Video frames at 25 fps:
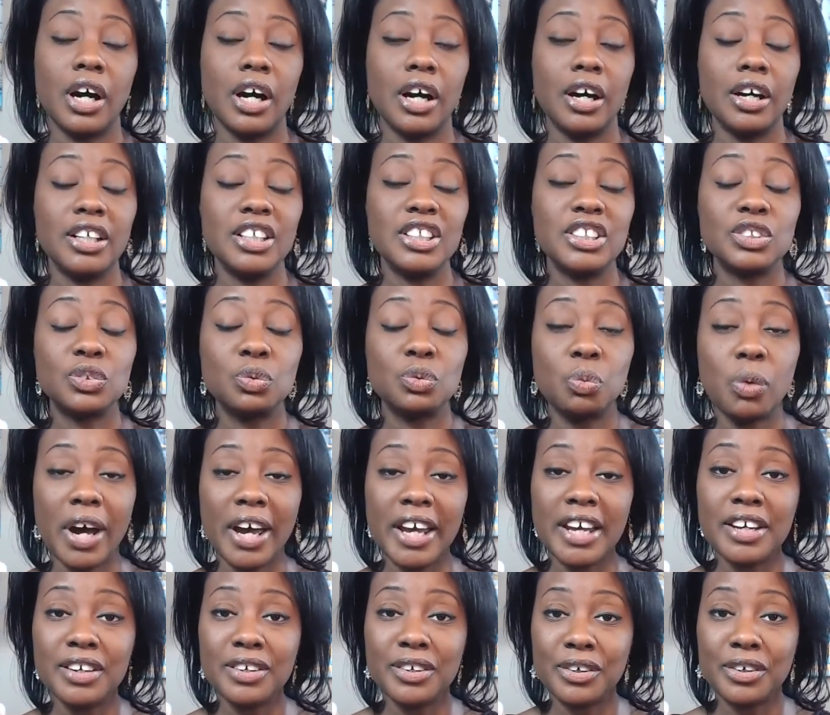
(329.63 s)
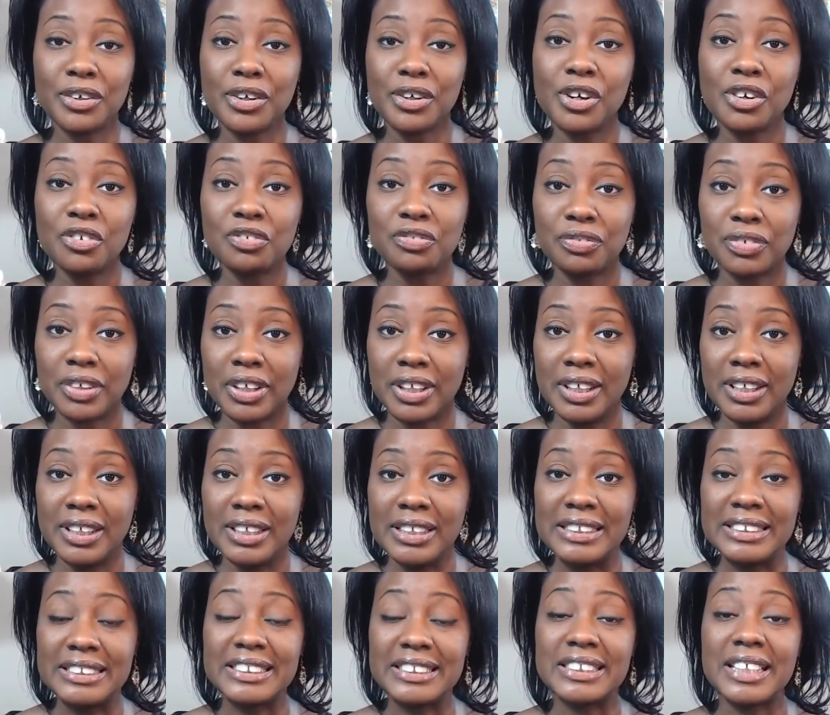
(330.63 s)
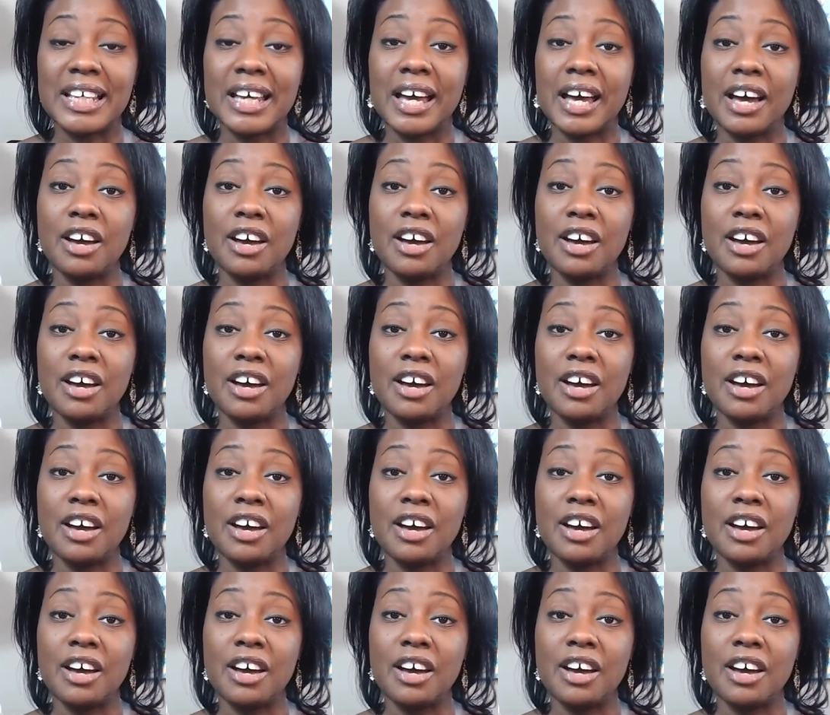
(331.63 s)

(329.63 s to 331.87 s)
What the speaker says: his white girlfriend's